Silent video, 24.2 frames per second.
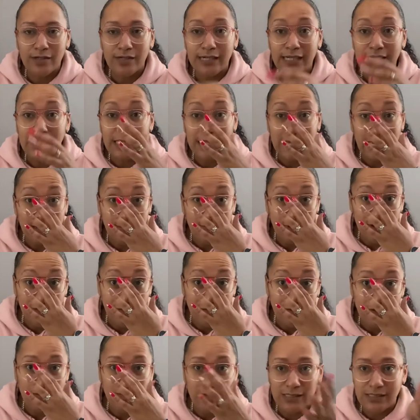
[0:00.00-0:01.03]
it came in a
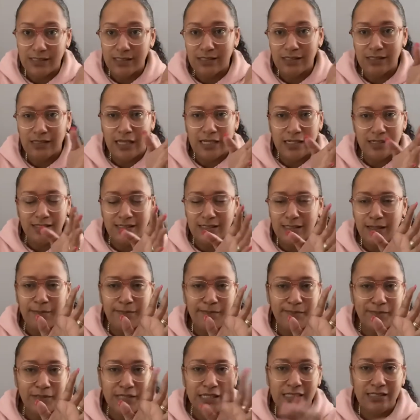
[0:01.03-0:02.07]
few months. Like
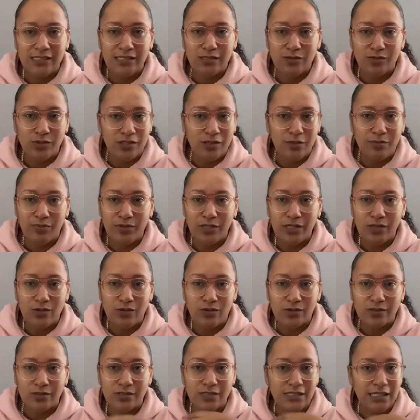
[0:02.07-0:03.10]
some places with their
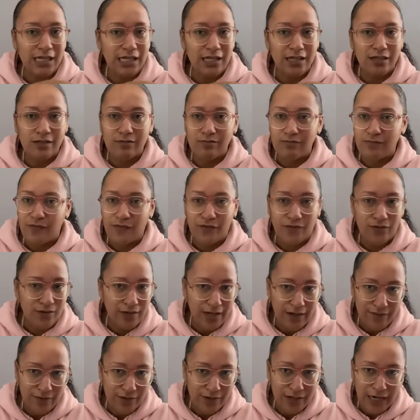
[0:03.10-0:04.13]
pre-orders take
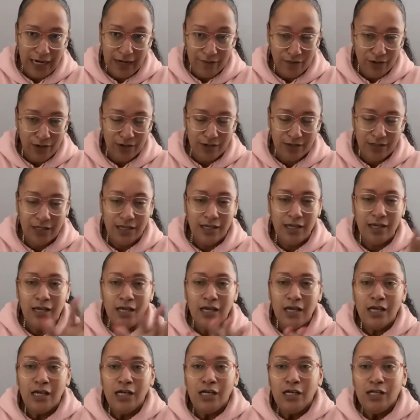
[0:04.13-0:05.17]
forever, I've heard.
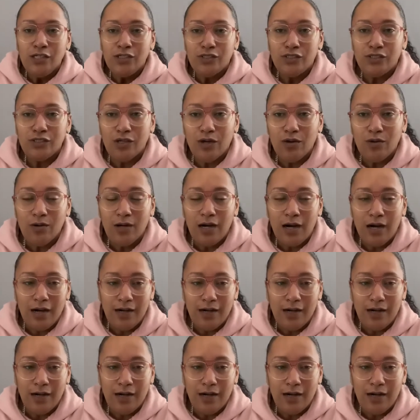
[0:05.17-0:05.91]
So